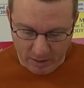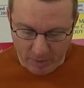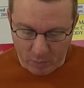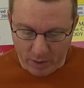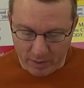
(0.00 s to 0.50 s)

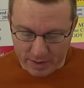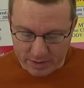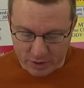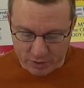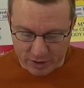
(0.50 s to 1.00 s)
But
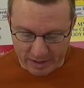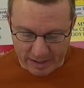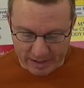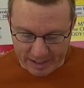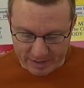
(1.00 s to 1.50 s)
whereunto shall
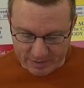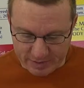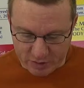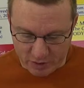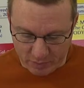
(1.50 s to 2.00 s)
I liken
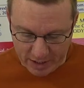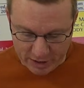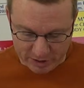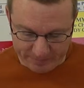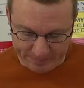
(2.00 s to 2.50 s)
this
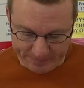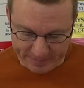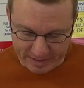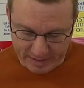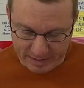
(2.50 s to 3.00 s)
generation?
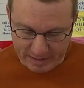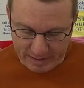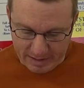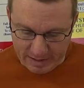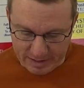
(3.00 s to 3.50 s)

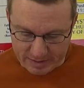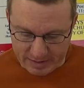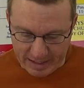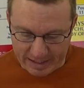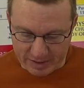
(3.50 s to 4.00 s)
It is
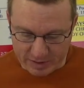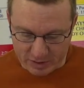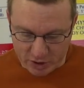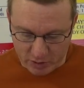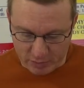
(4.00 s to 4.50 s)
like unto
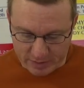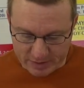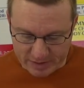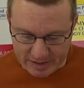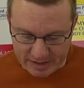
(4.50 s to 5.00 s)
children
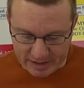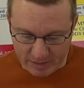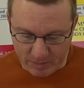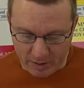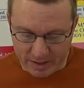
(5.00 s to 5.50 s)
sitting in
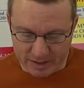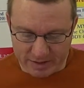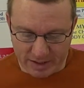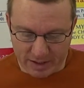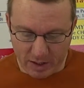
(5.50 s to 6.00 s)
the
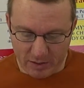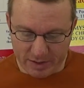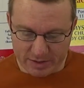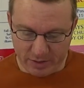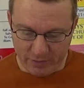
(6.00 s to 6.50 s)
markets and
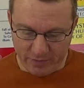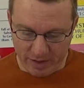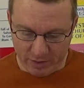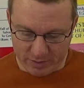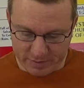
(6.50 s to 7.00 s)
calling unto their
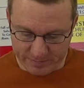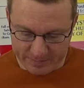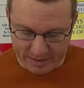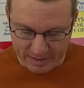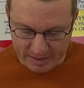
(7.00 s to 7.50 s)
fellows,
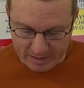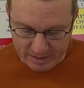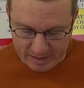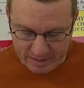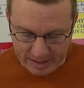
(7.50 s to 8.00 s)

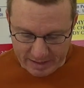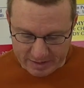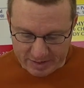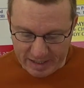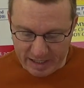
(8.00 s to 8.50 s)
and
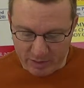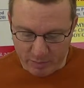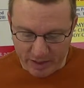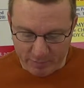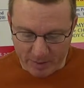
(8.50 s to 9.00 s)
saying,
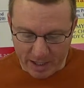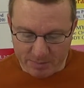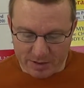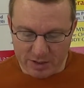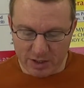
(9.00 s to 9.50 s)
We have
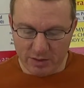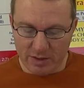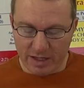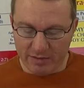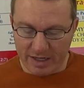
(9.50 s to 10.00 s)
piped unto you,
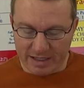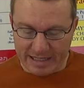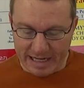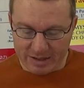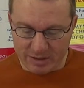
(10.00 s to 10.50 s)
and ye have not
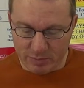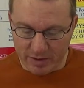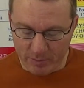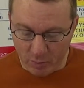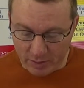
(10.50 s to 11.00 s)
danced. We
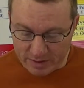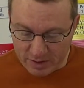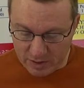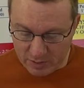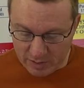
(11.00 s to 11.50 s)
have mourned
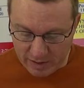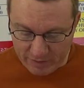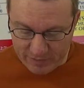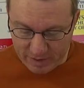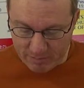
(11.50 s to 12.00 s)
unto you, and ye
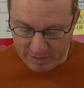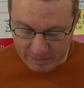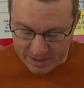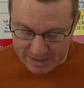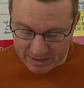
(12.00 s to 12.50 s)
have not
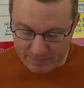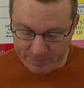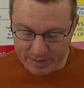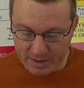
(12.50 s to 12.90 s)
lamented.